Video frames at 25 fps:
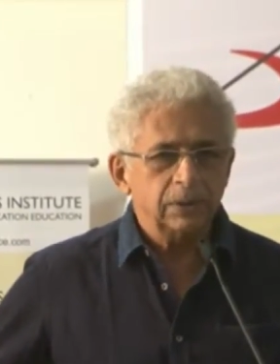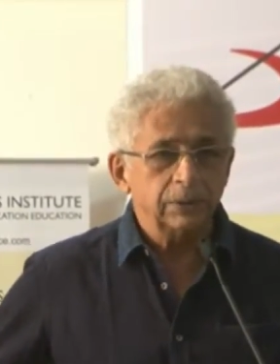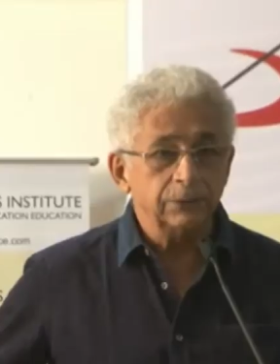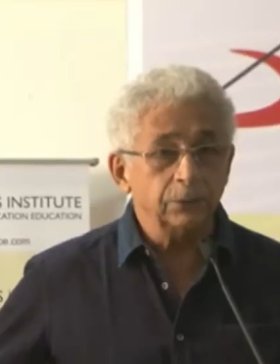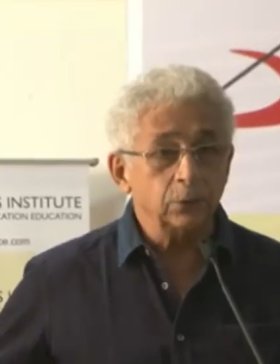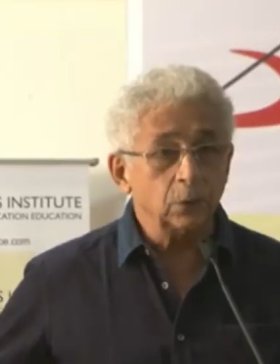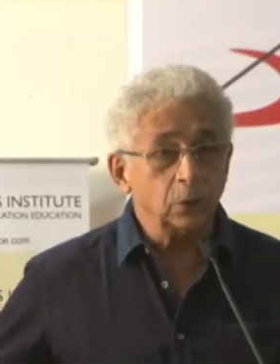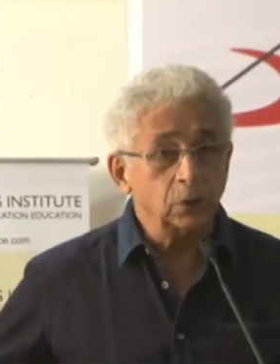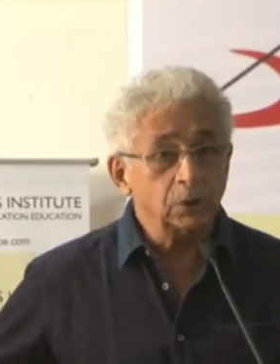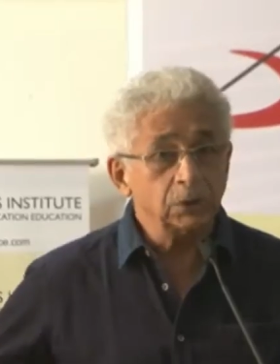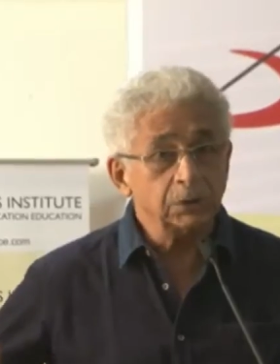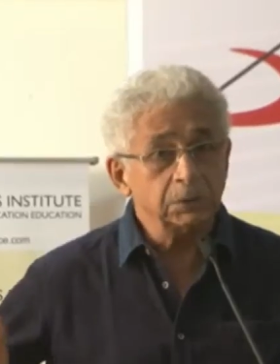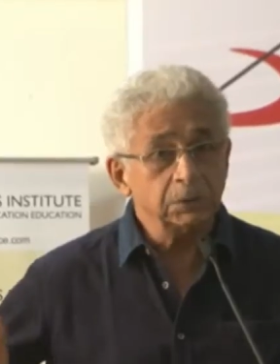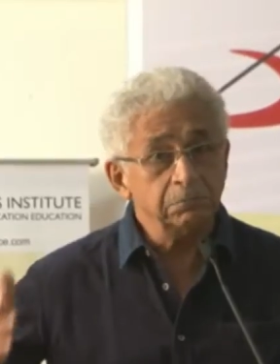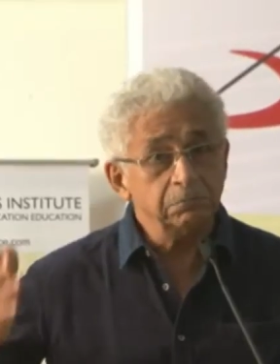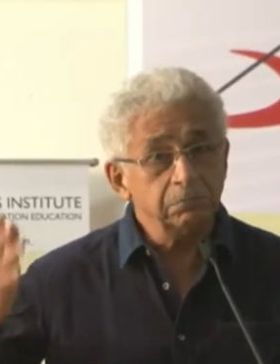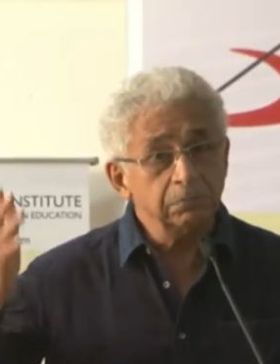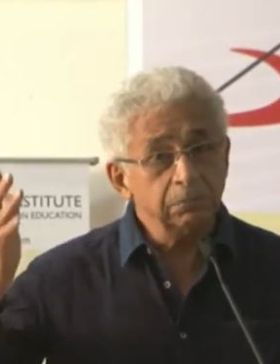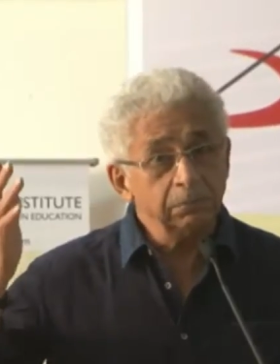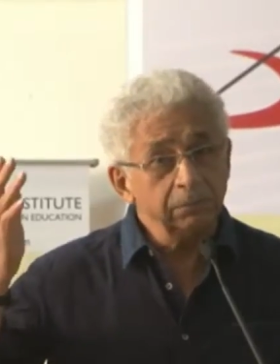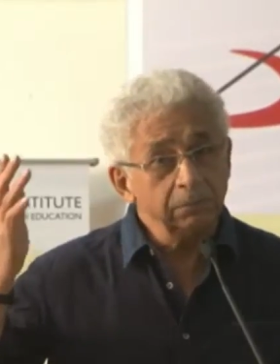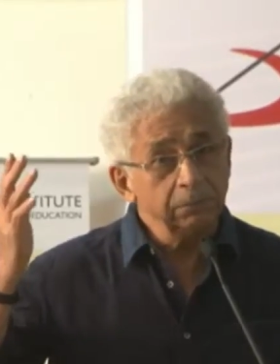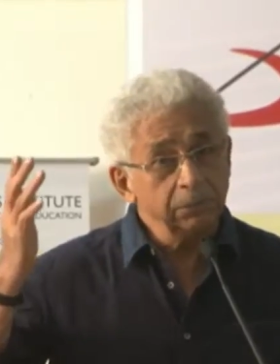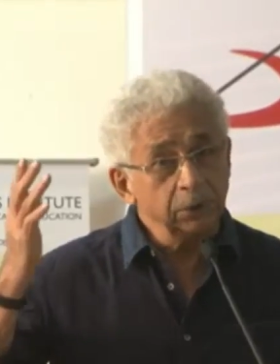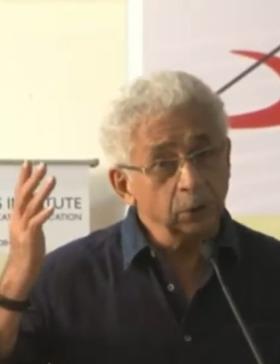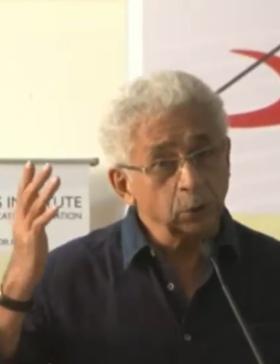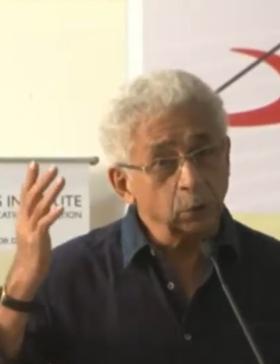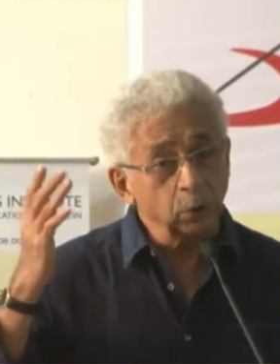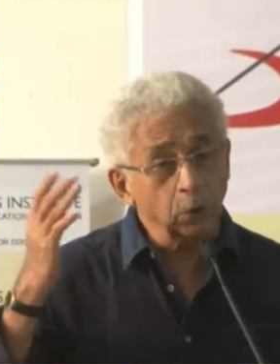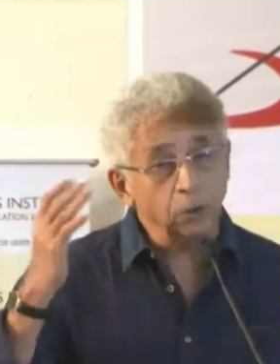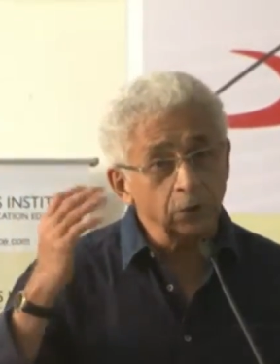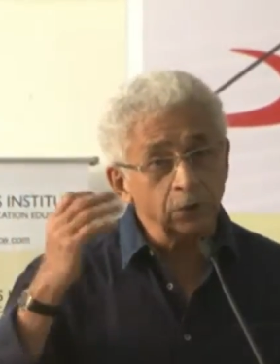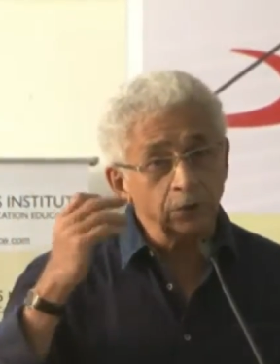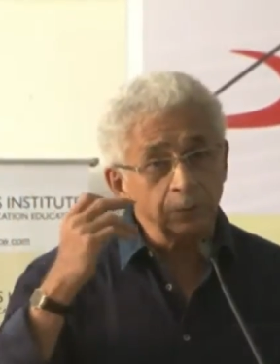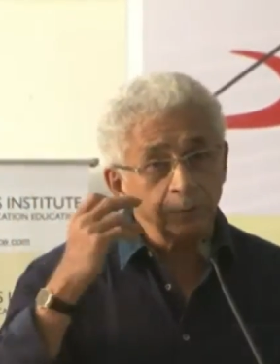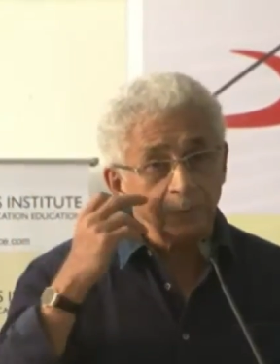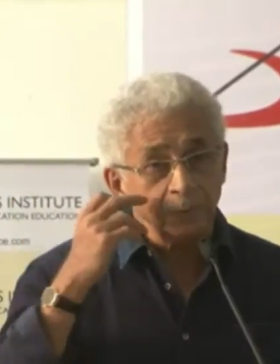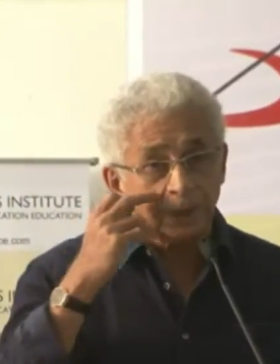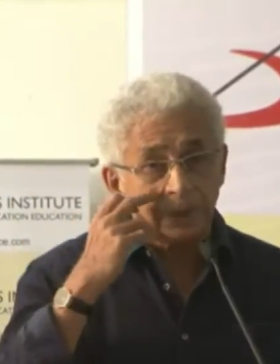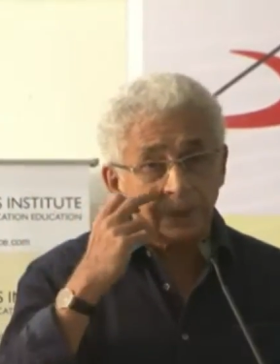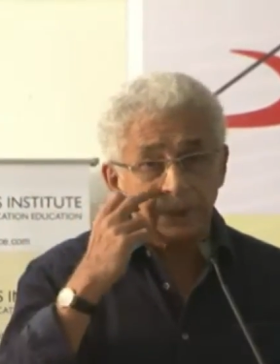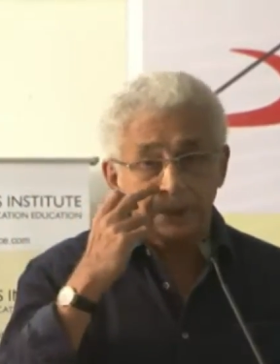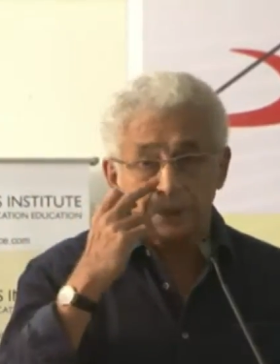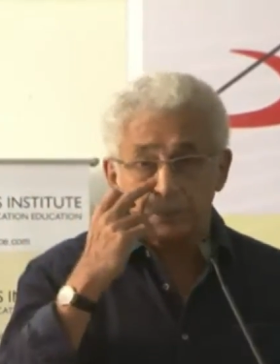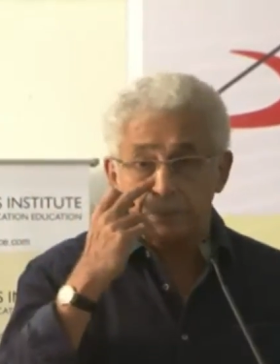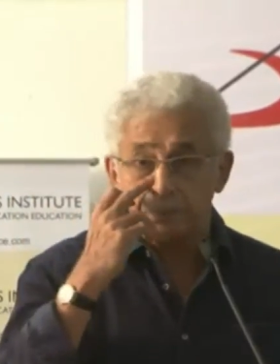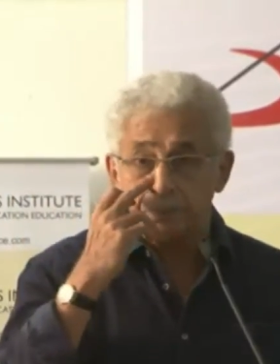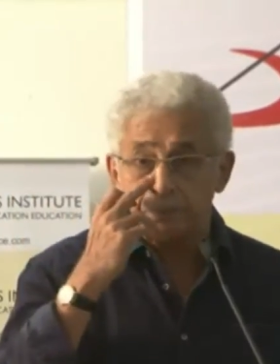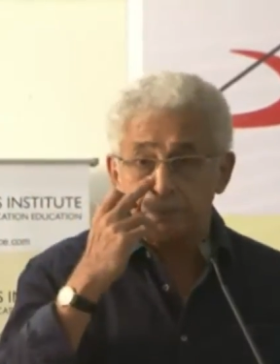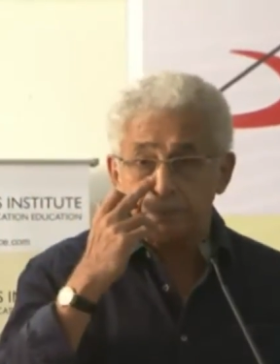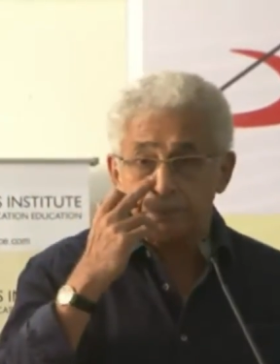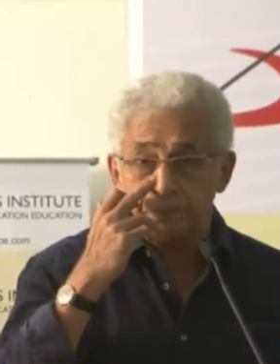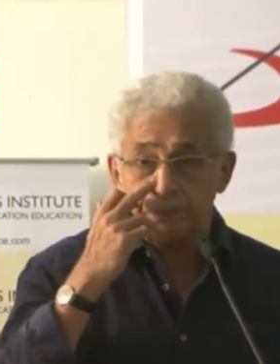Of course, the thought of being a